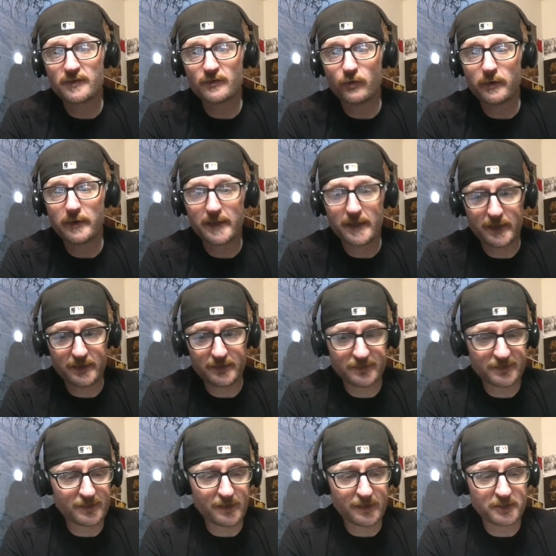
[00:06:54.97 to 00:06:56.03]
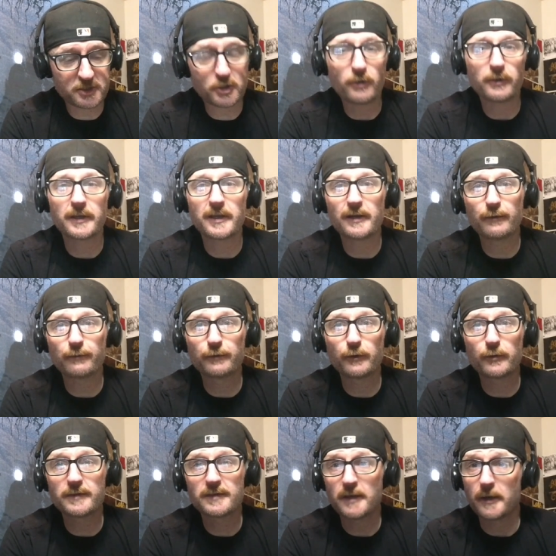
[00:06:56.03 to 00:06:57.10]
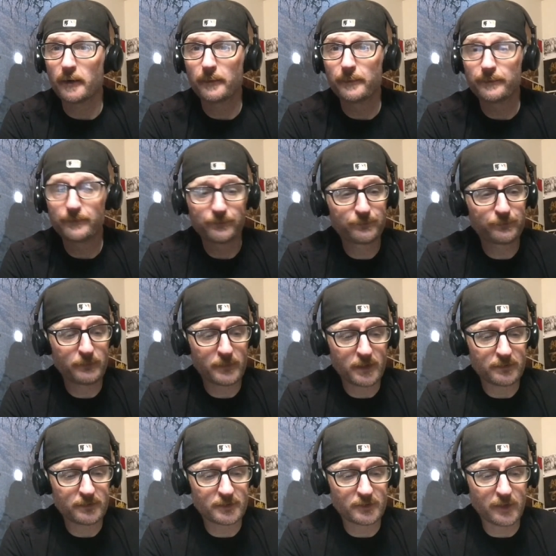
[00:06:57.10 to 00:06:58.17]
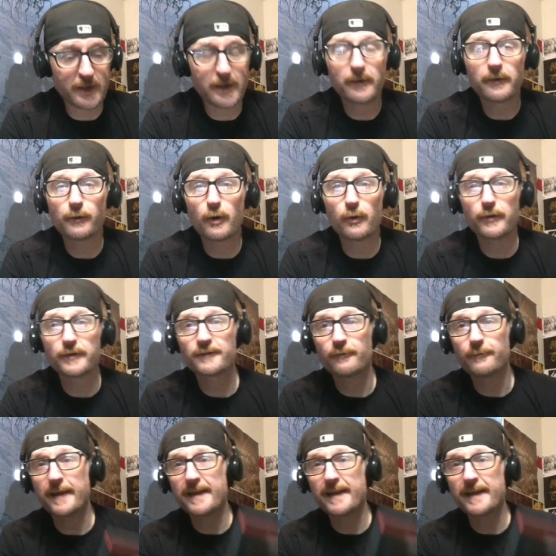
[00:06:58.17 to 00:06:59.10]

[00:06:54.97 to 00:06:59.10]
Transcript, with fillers: story is uh, surely an influence here. So yeah, Cronos from